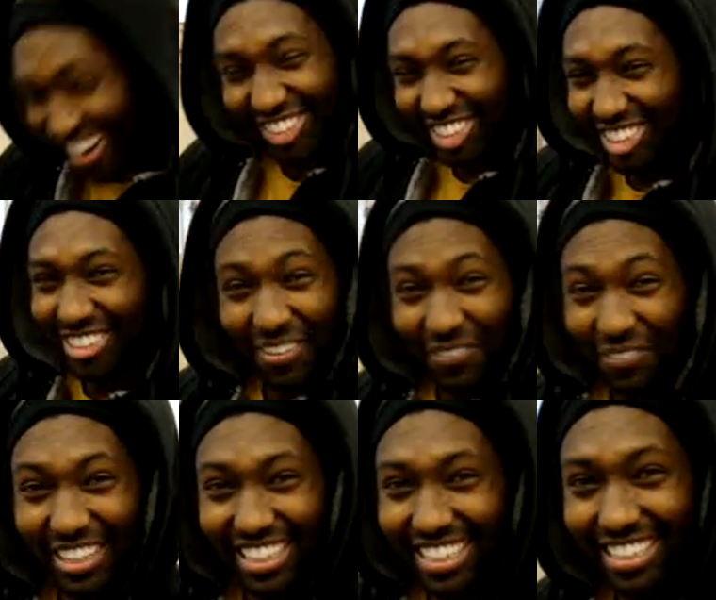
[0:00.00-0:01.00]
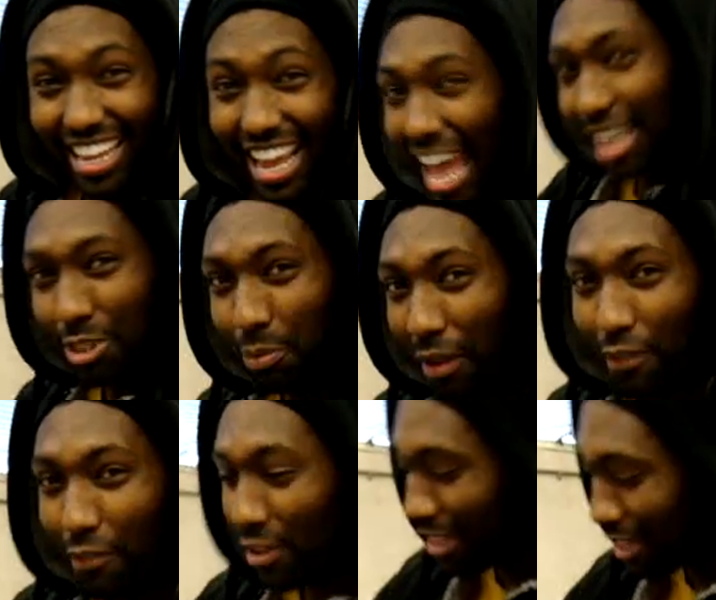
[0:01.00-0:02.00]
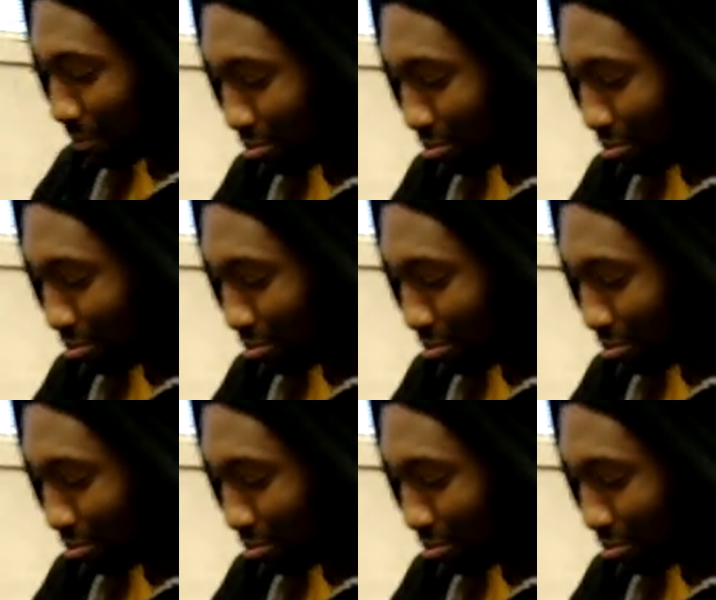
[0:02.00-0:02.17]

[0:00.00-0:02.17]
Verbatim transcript: right, so this is our completed HPV